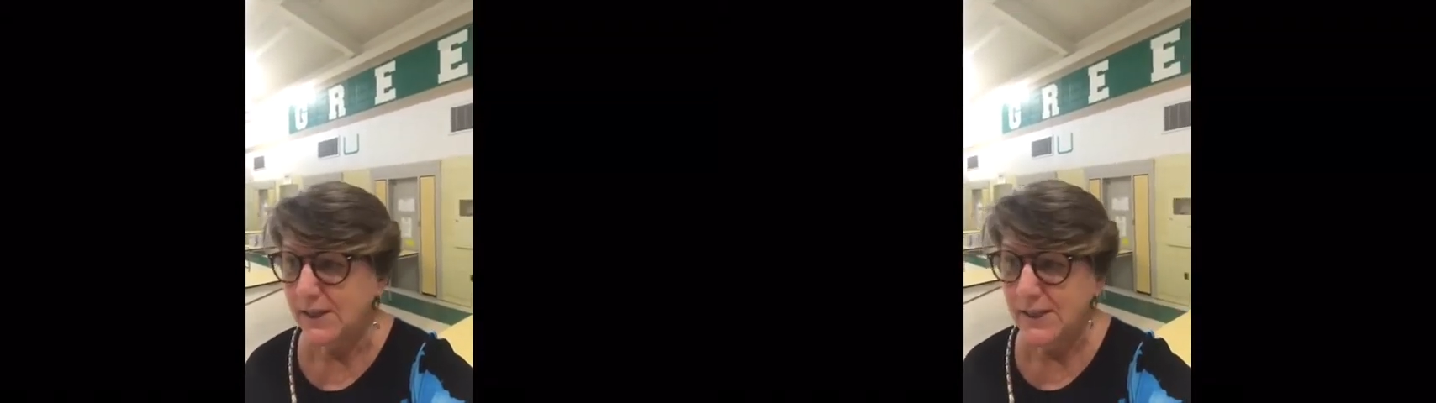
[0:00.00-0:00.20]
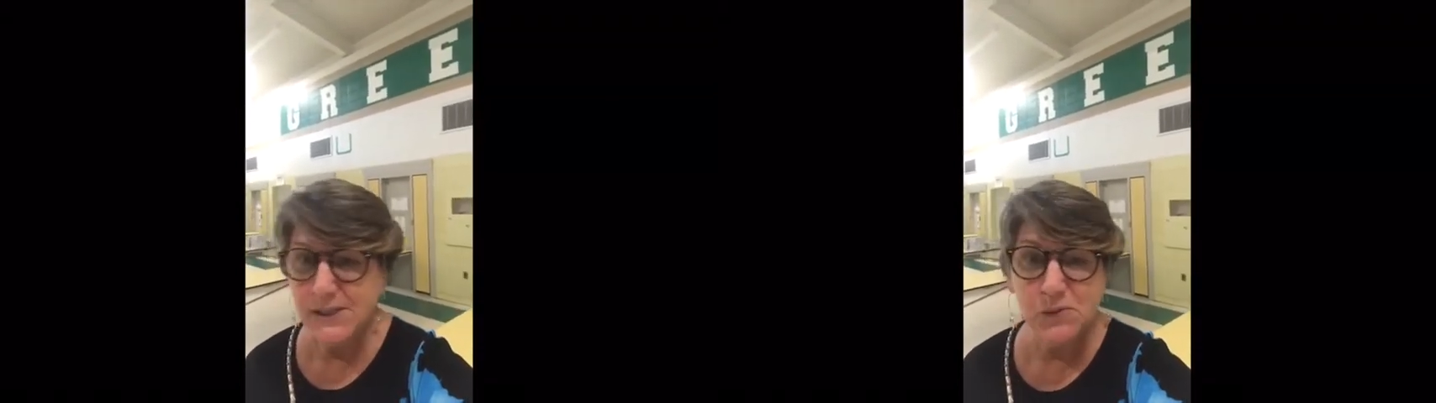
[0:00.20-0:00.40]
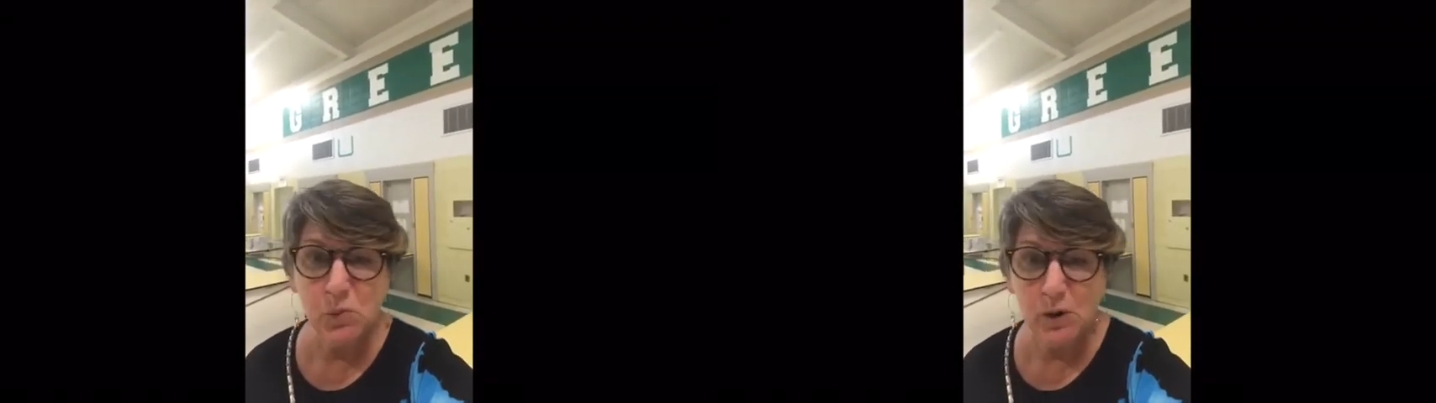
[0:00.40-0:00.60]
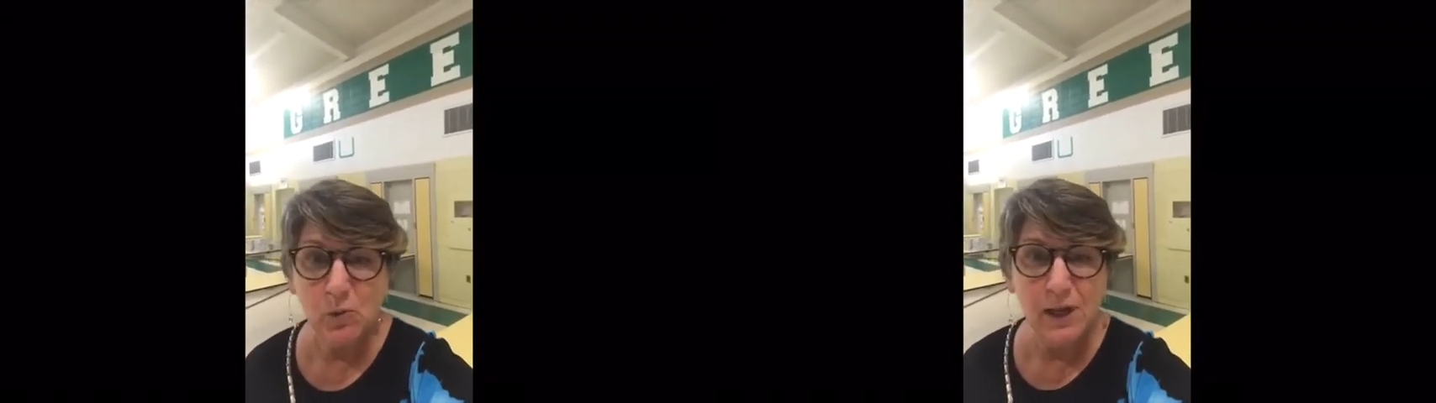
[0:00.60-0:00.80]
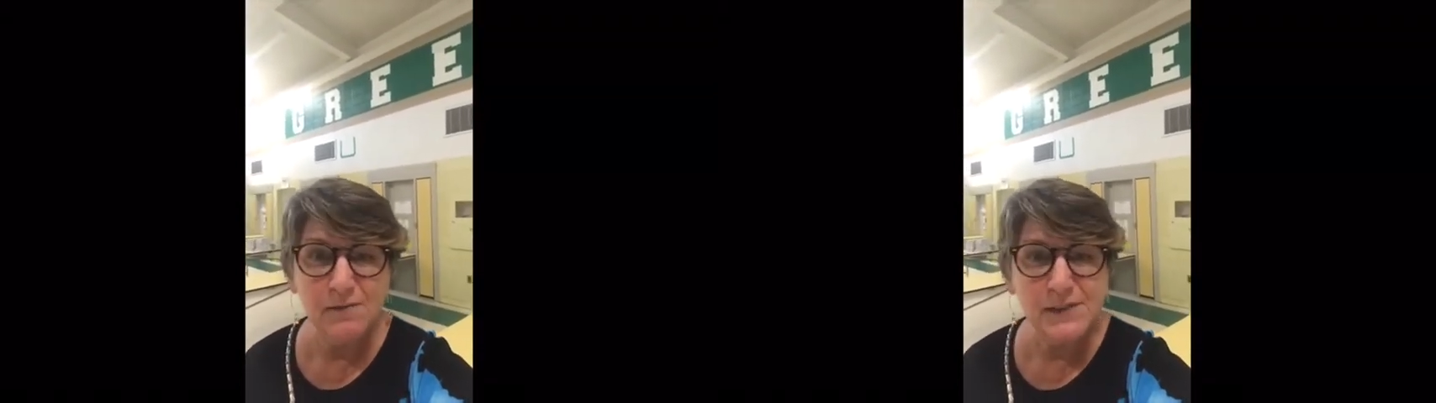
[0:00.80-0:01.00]
This is where
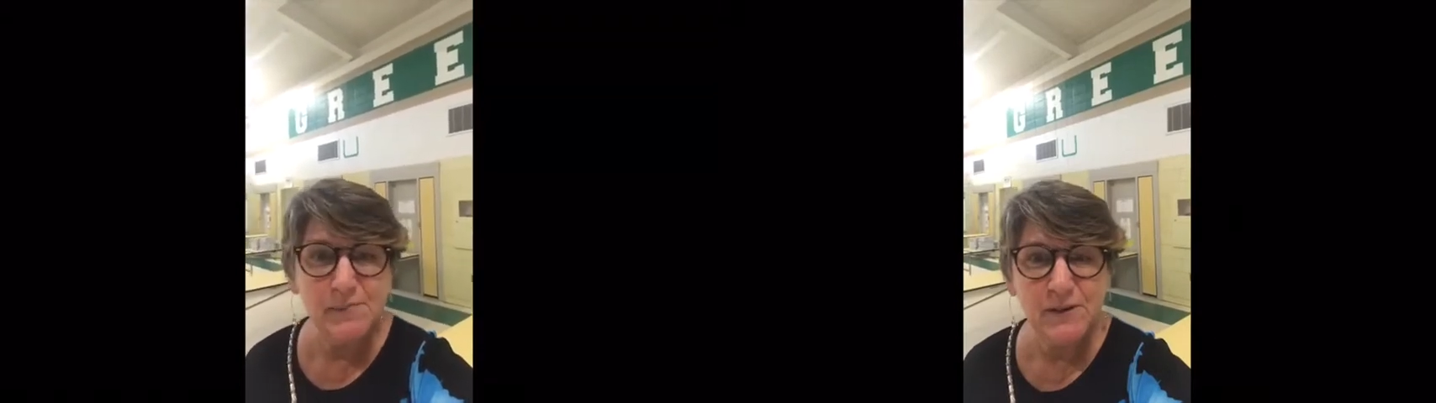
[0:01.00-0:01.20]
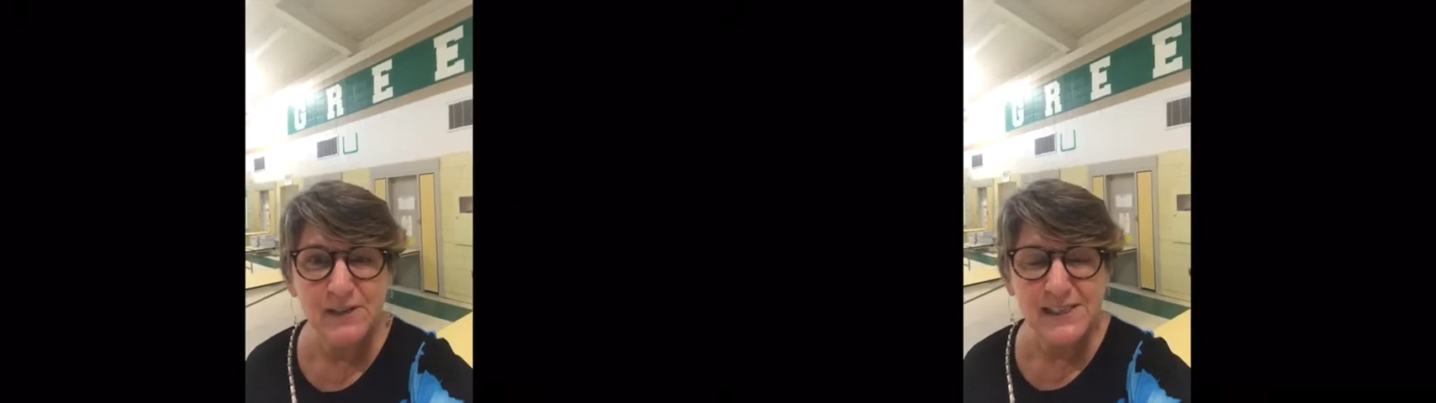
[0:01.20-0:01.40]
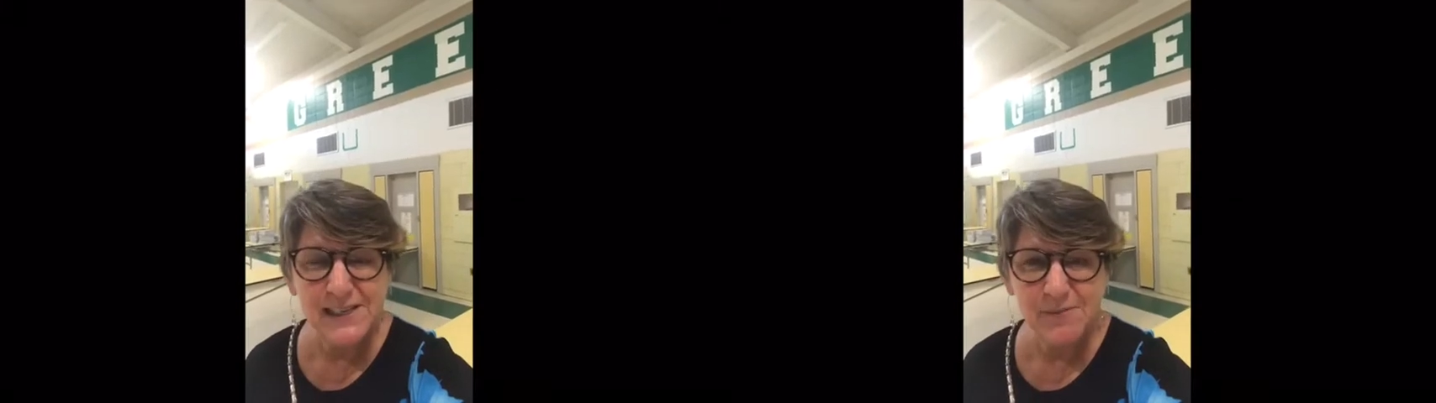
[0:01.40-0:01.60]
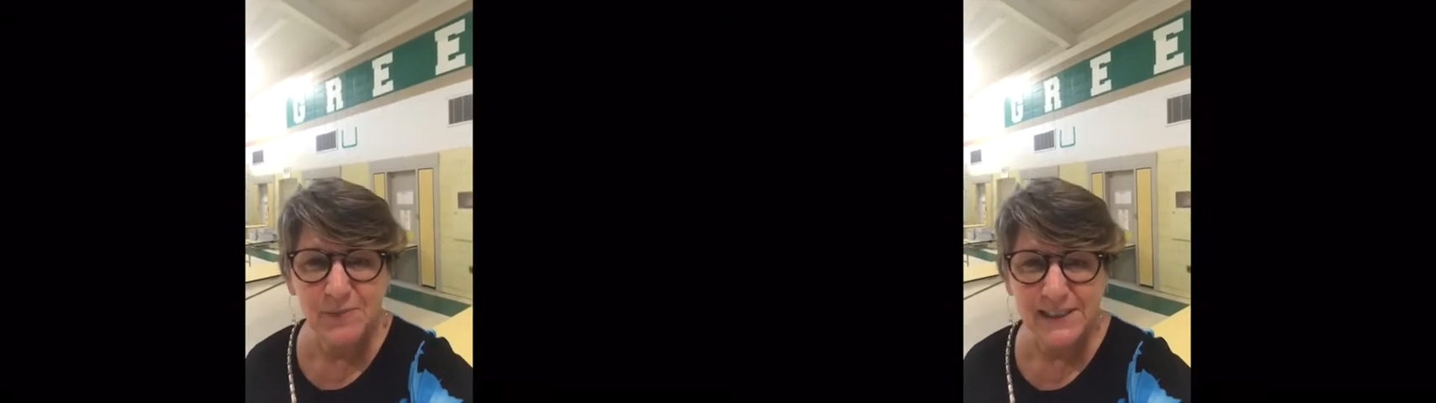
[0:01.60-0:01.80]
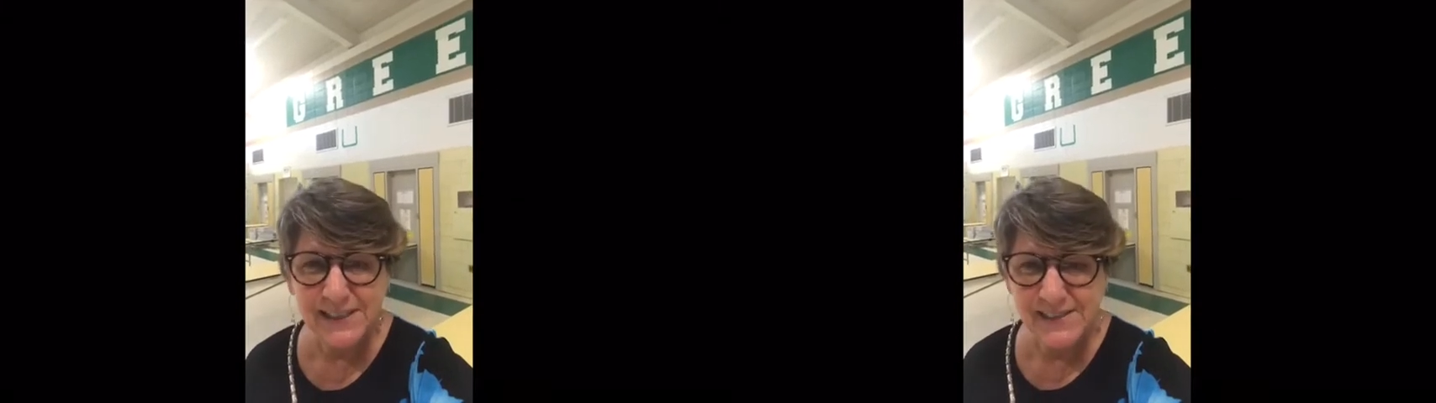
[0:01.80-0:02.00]
we'll have spirit
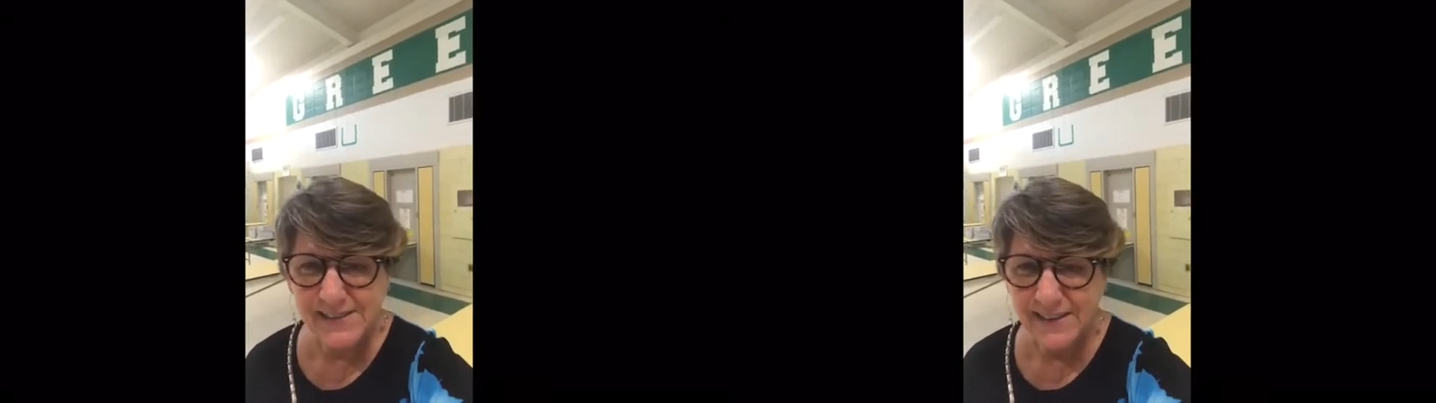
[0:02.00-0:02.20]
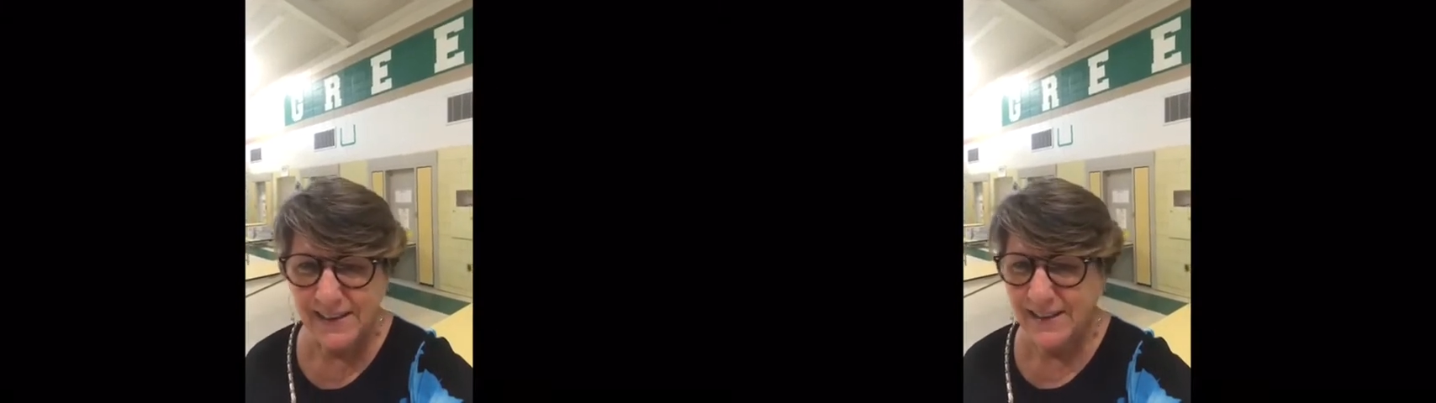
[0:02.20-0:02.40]
assemblies.